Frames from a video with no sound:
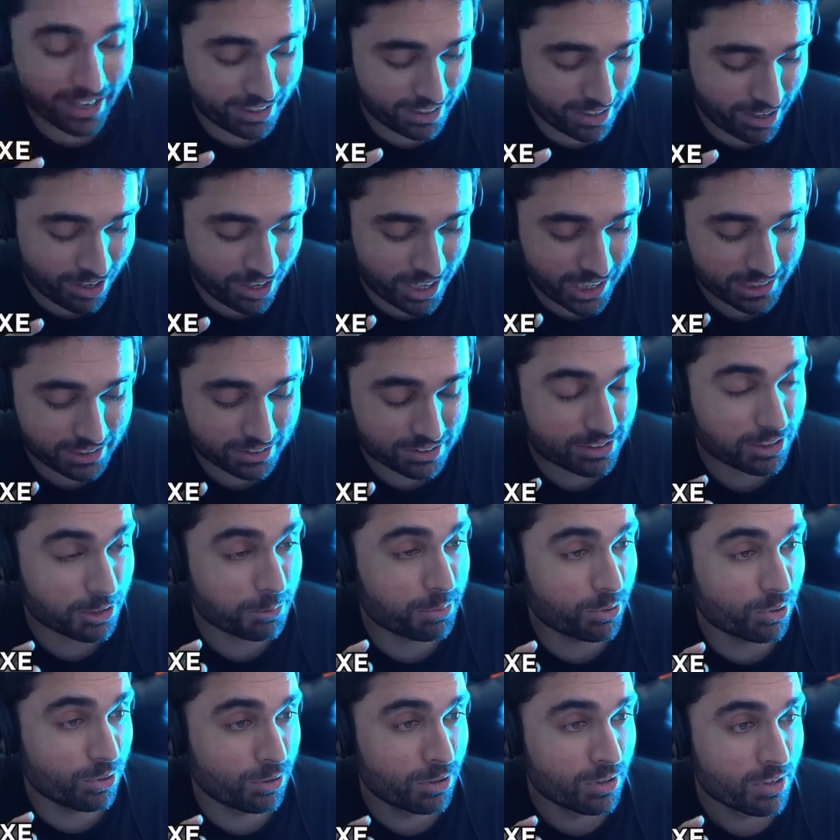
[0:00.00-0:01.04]
And honestly,
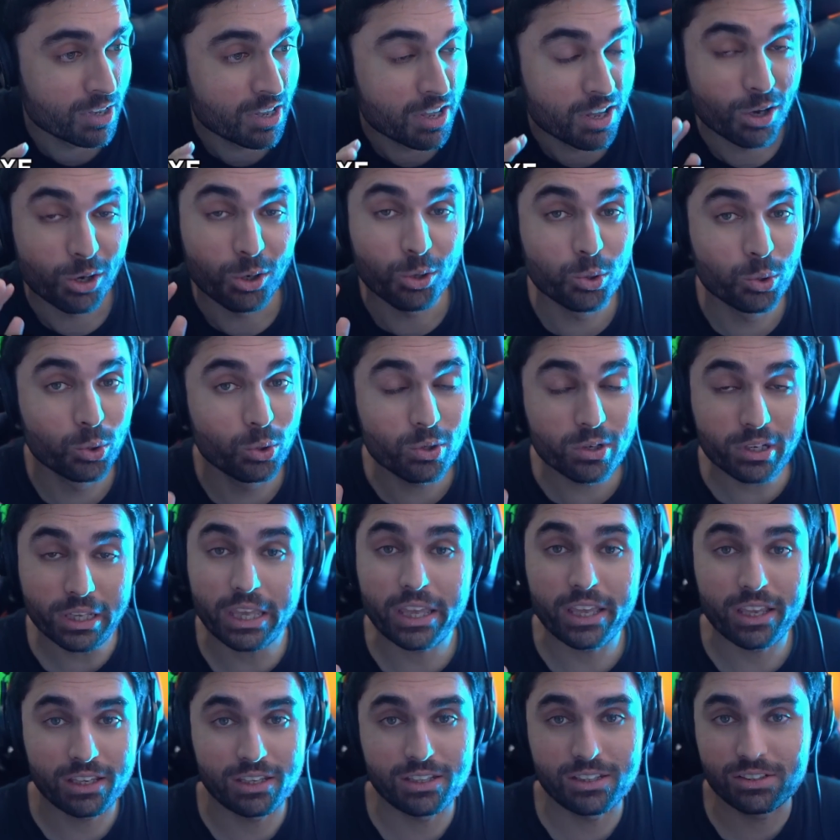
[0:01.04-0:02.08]
bro, who
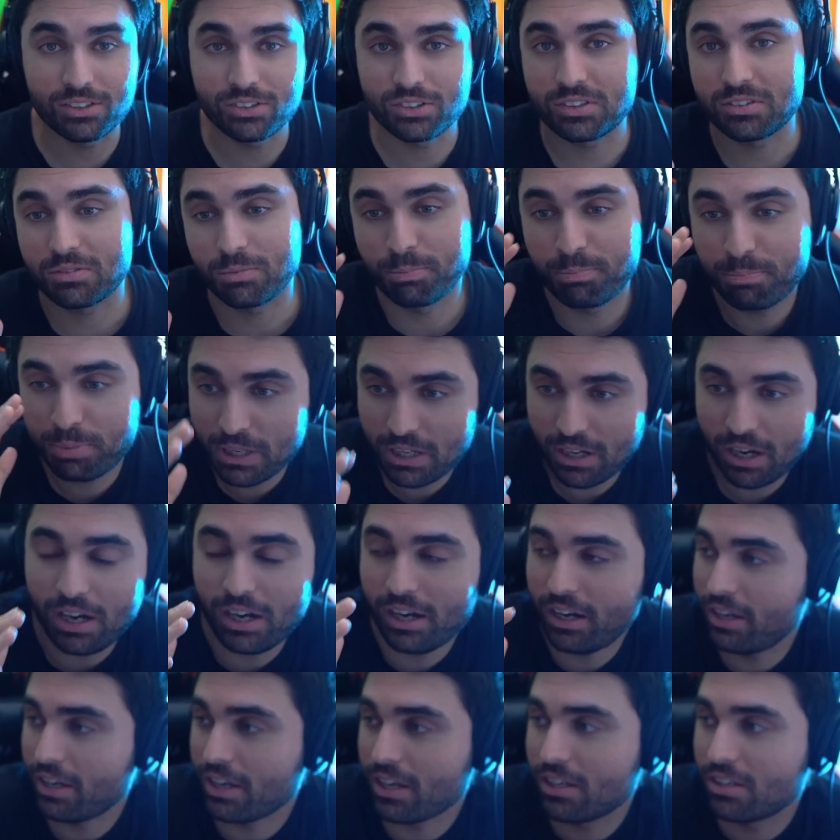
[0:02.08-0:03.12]
is
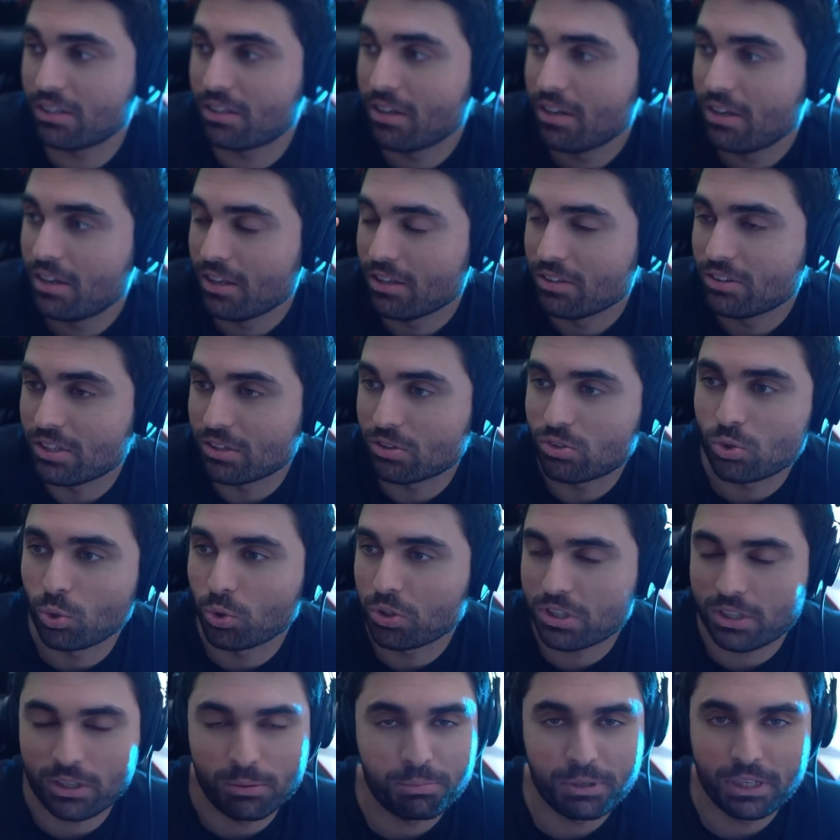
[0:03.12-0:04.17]
behind the
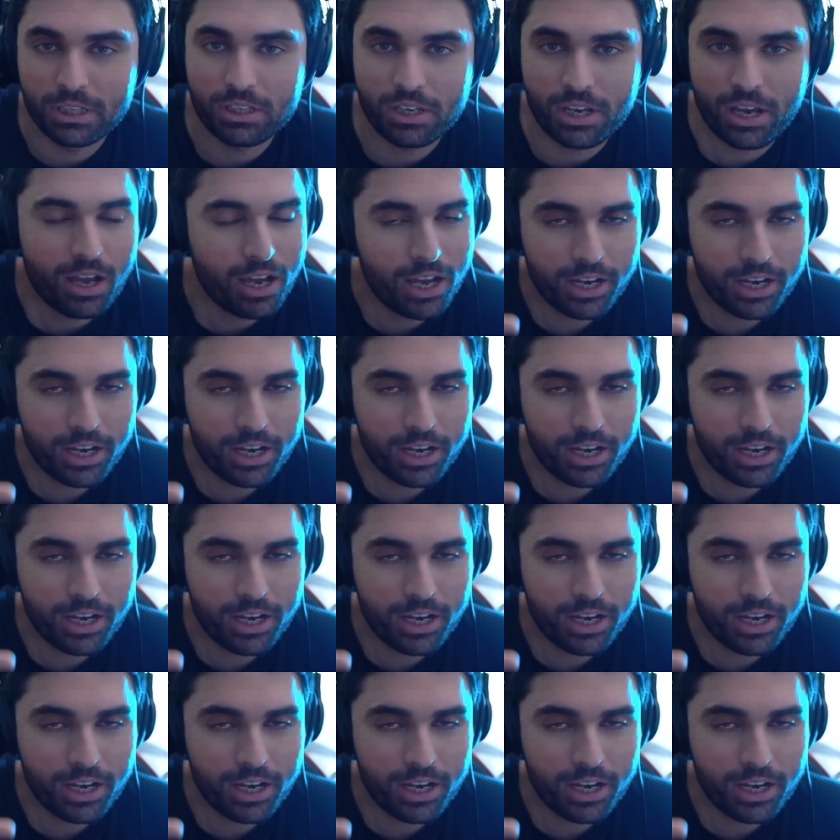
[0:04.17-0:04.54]
social media?